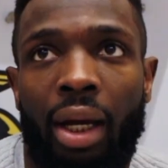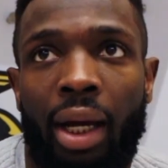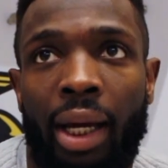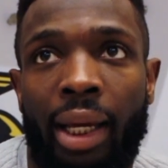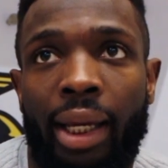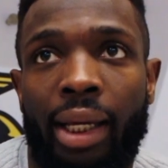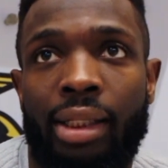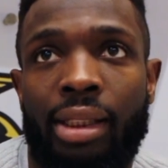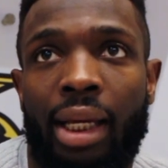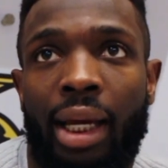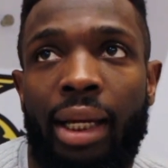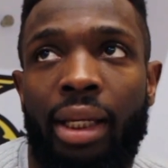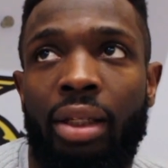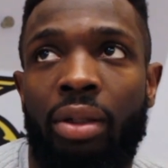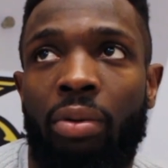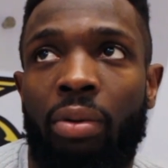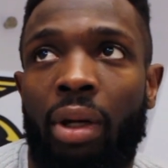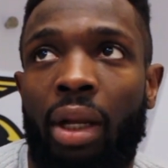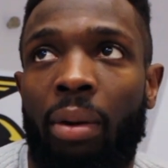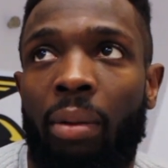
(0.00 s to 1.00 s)
I guess I
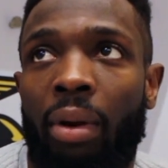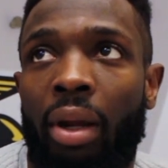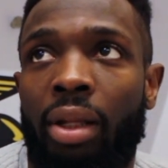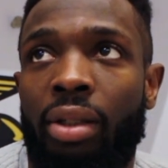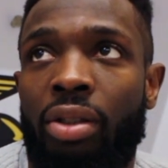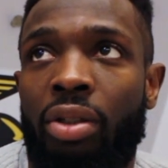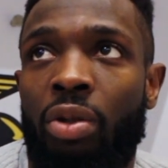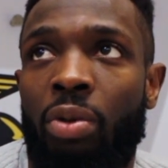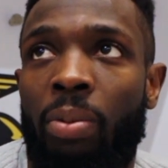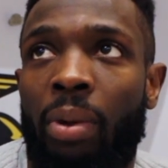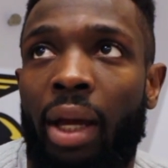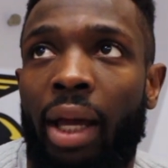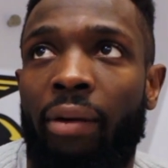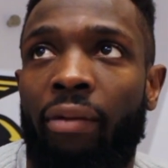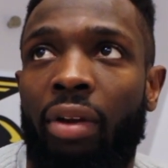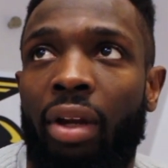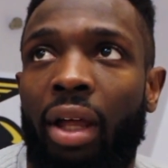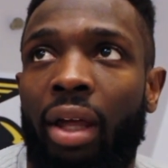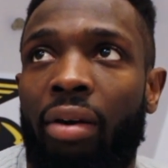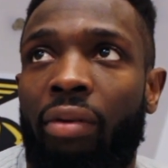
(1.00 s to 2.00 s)
knew what I wanted to do, but I
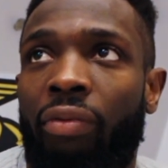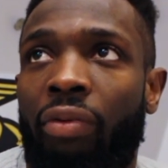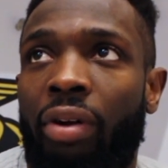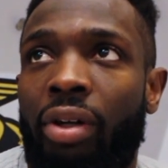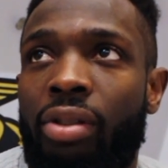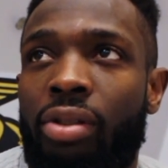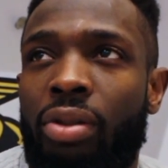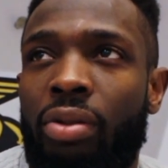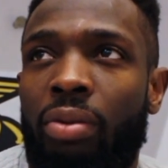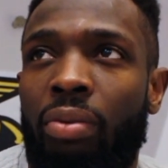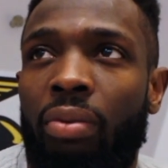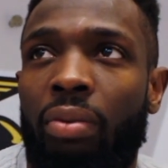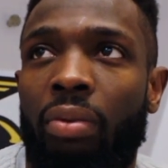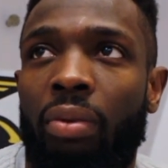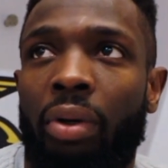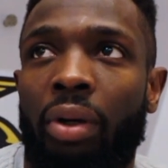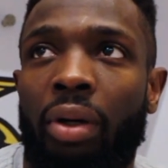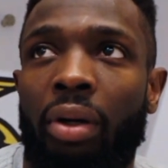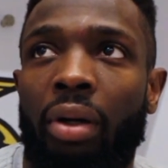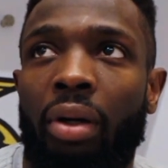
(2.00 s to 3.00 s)
have a lot of friends who
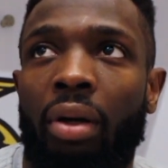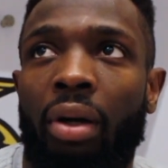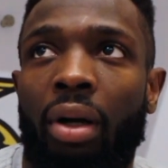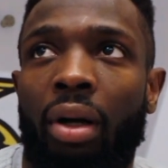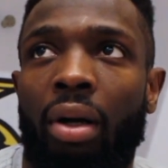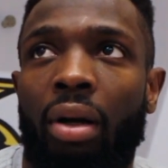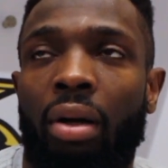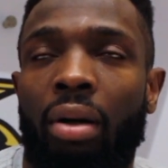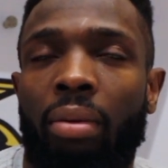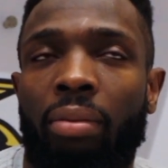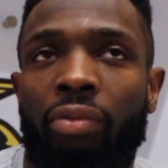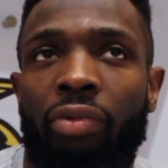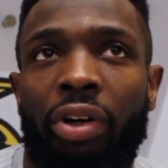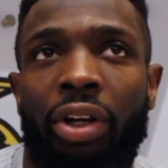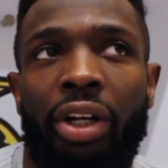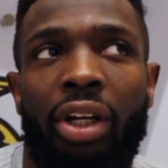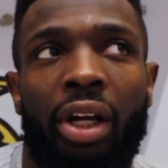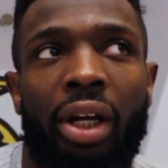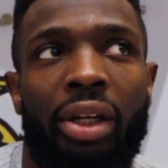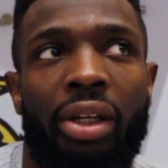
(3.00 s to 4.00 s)
were um,
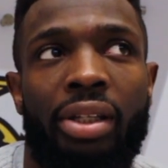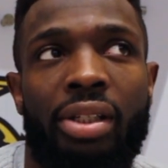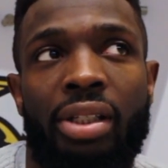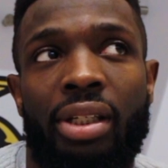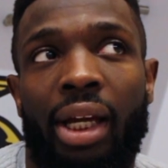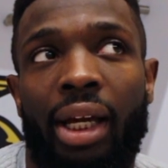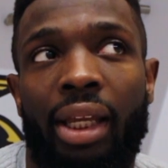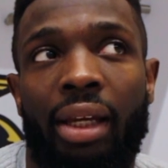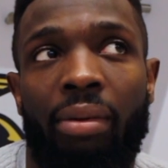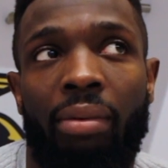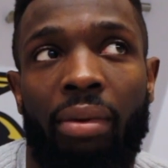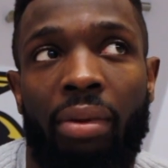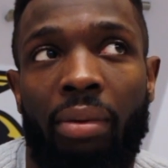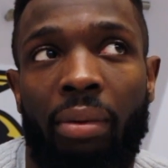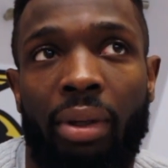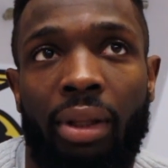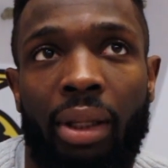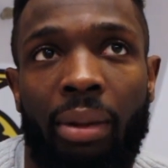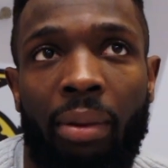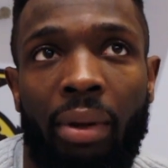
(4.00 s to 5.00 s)
very undecided with
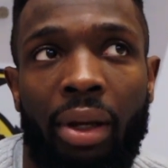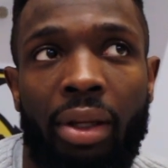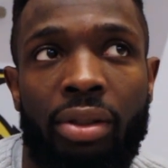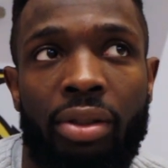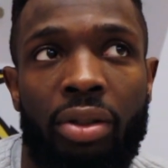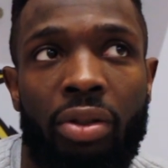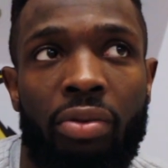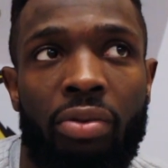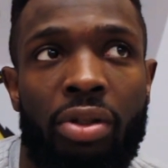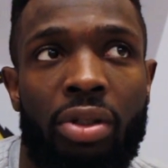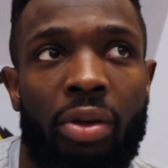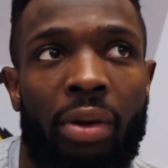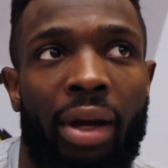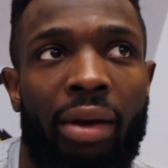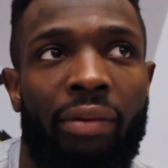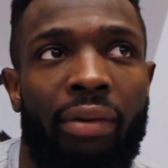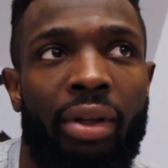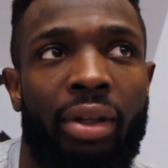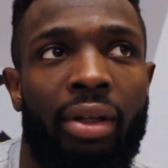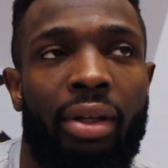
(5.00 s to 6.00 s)
what they wanted to do. So
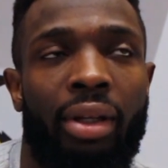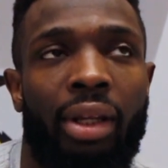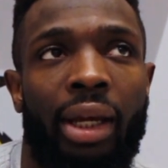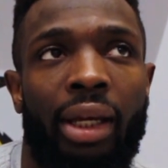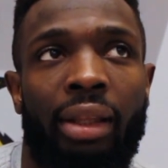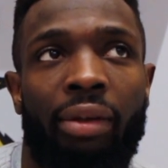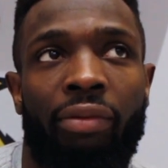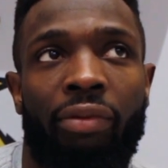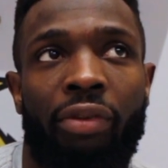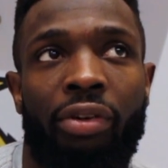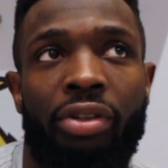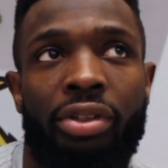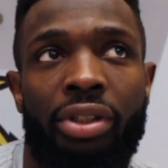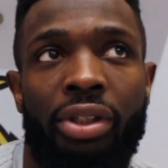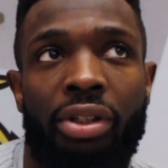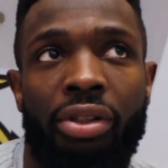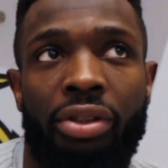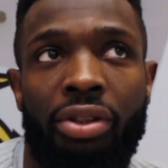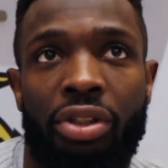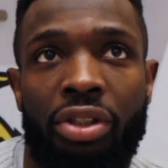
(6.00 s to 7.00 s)
having like the
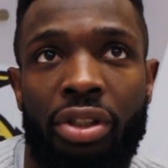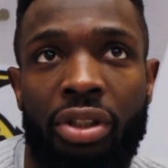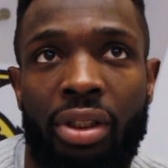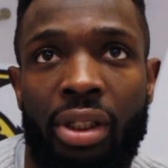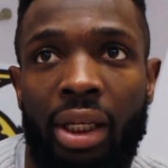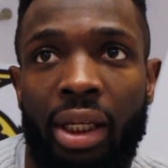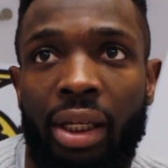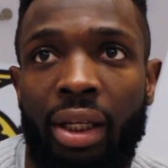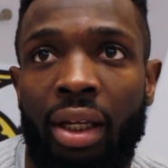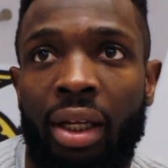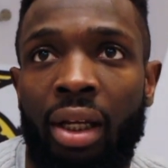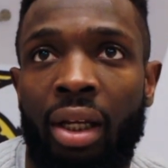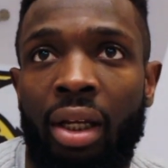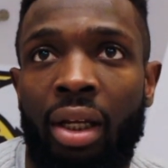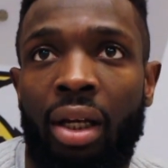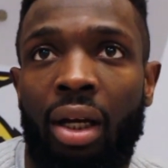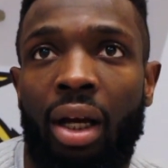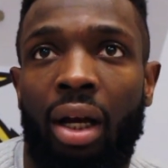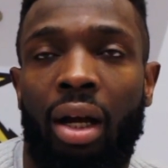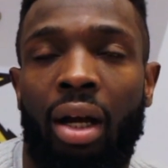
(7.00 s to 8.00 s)
first year to just take
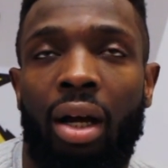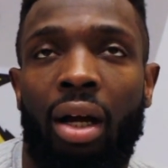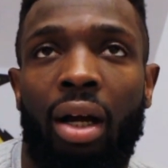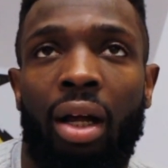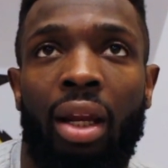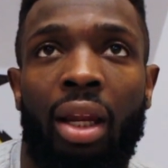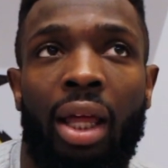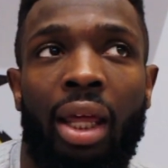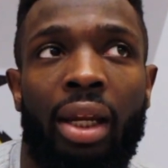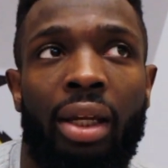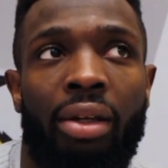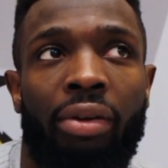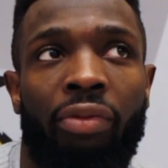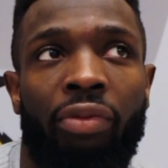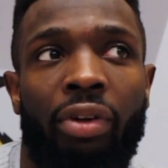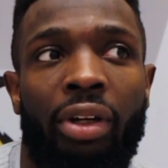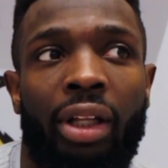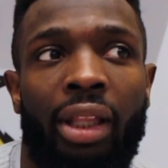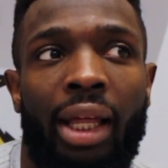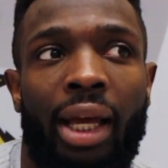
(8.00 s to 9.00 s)
uh, a lot of
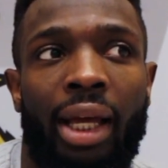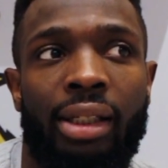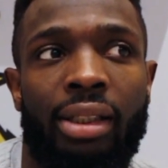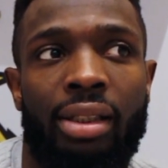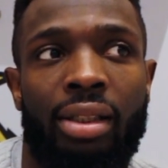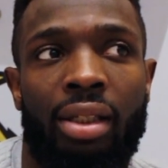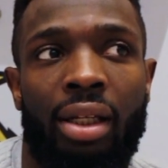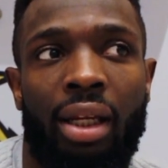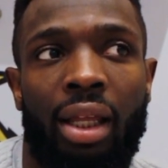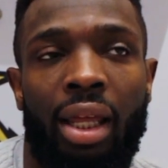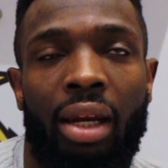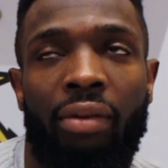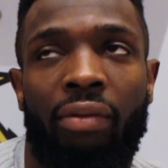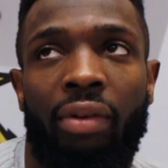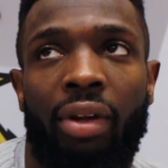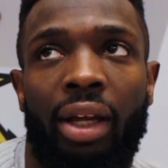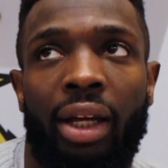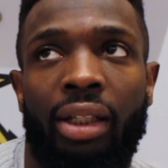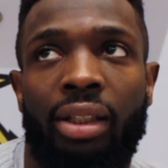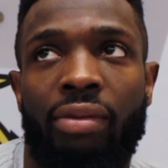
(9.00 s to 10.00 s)
different classes and a lot of
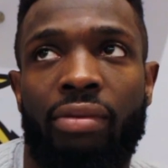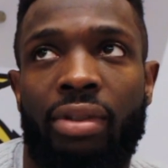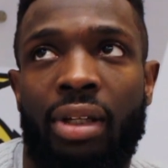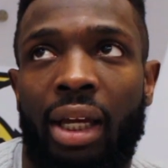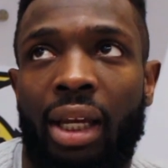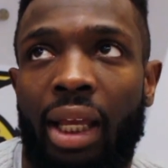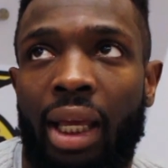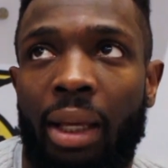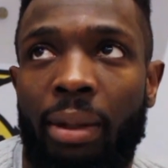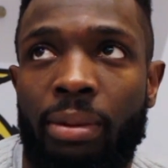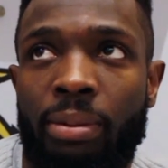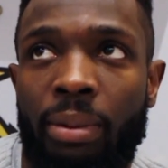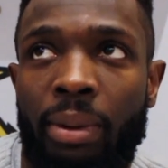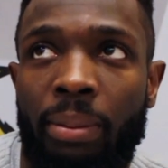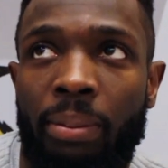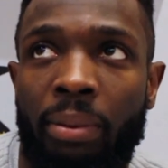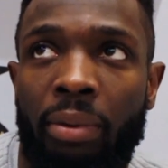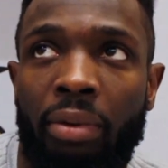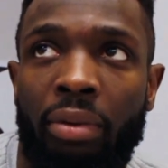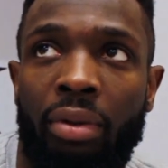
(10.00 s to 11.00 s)
electives kind of helps
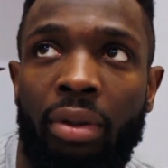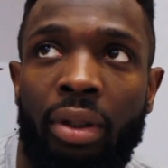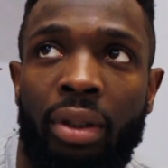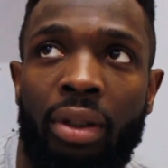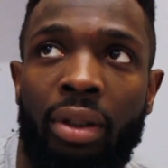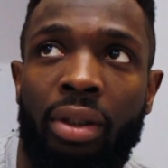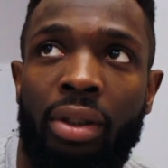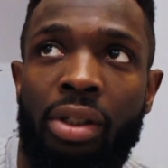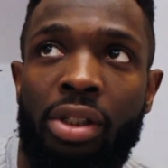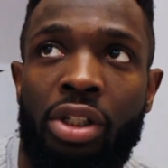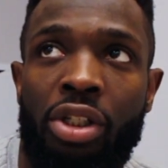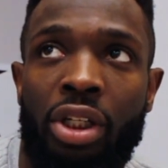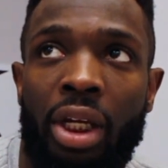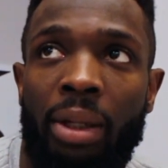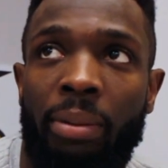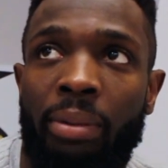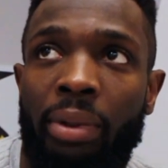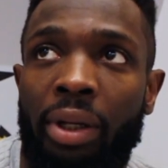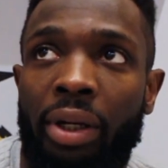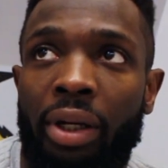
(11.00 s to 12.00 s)
people
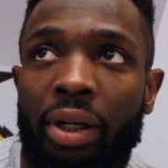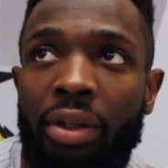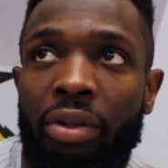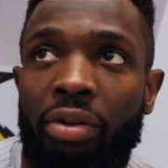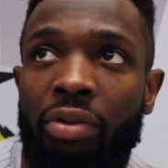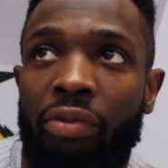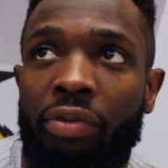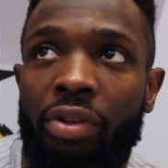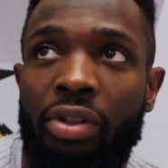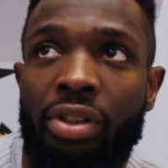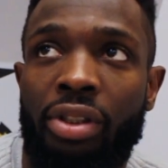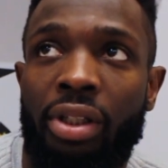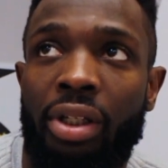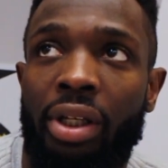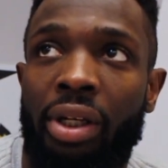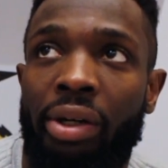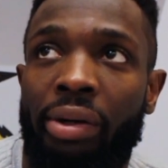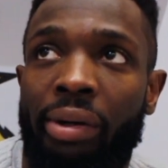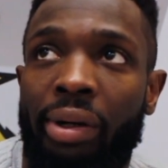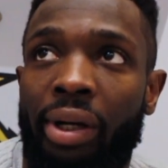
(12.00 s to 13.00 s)
shape their
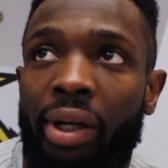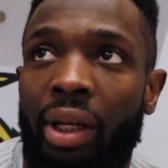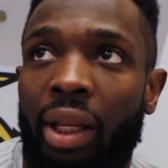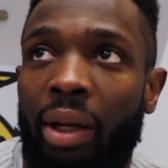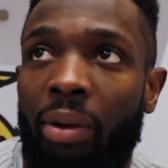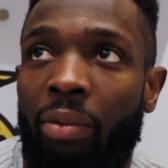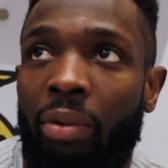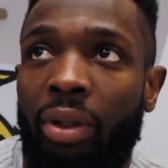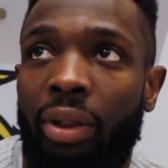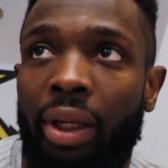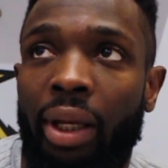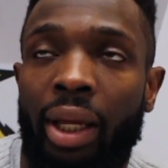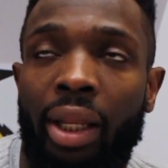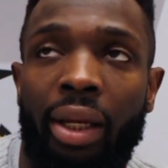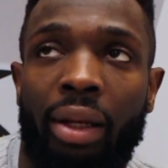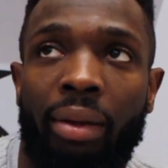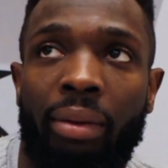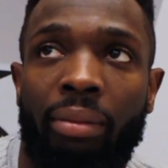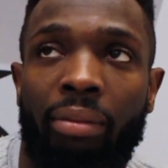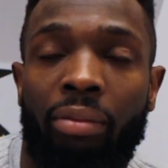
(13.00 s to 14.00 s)
university career, like what they
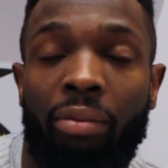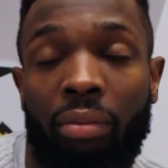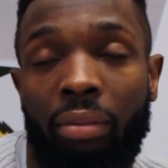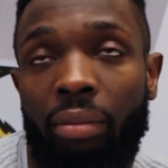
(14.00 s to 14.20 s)
end up